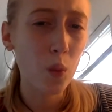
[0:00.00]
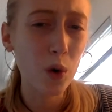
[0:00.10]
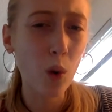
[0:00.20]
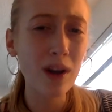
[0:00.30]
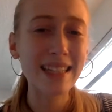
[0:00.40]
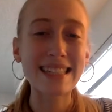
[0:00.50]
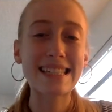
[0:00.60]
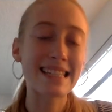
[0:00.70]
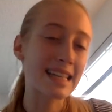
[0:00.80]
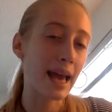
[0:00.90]
we're going to
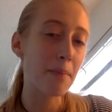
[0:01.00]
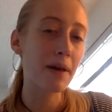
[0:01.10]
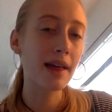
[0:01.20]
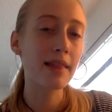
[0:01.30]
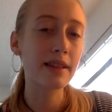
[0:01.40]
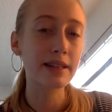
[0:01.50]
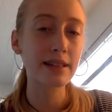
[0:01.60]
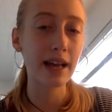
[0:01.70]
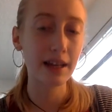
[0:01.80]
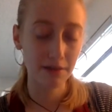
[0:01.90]
skip the
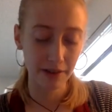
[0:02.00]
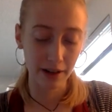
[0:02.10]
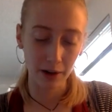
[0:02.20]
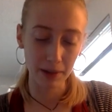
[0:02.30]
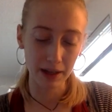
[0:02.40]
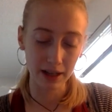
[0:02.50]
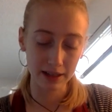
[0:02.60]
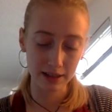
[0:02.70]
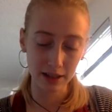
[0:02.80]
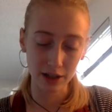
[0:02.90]
second finger
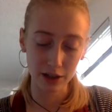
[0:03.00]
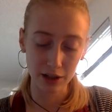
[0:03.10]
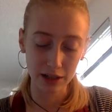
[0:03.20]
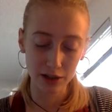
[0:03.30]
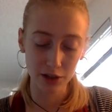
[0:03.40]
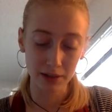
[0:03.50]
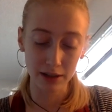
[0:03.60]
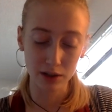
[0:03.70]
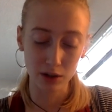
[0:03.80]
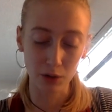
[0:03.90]
because your instrument
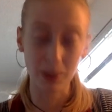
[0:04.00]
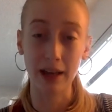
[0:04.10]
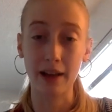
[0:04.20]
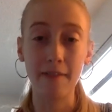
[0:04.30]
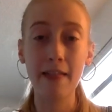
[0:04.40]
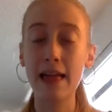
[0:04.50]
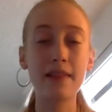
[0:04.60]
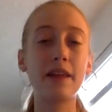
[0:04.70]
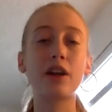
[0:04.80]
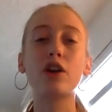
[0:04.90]
is so big
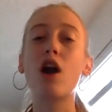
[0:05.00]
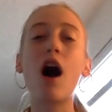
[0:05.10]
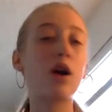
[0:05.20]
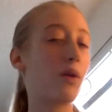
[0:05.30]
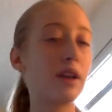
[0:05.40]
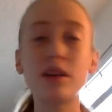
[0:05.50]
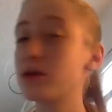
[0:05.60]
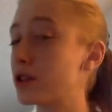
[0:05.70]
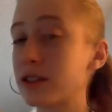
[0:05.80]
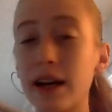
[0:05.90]
that you're not going to
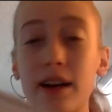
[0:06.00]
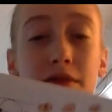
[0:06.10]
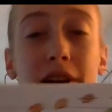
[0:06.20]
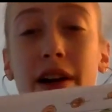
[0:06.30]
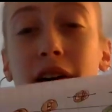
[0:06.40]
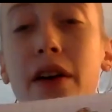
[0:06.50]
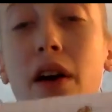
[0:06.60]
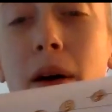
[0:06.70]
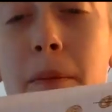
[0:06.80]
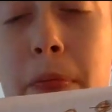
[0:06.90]
use your second finger at
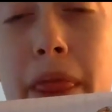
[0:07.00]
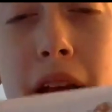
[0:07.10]
all.